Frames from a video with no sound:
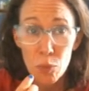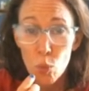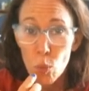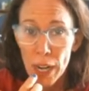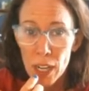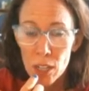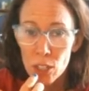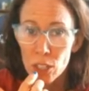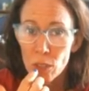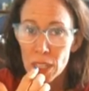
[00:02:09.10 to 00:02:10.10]
where
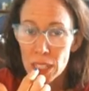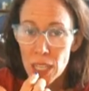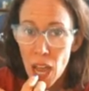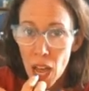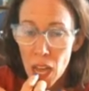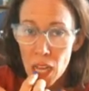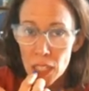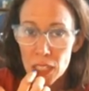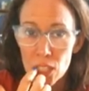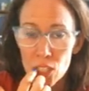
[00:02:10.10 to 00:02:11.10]
the
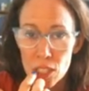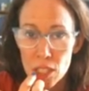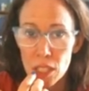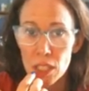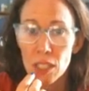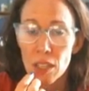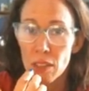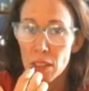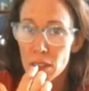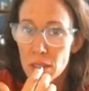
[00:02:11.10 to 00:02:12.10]
tongue touches
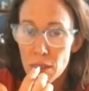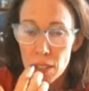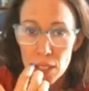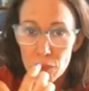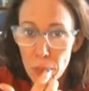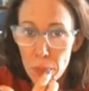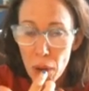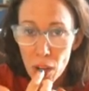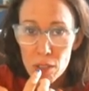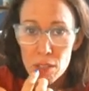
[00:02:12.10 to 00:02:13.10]
the different
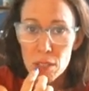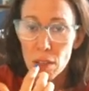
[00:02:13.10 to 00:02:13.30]
parts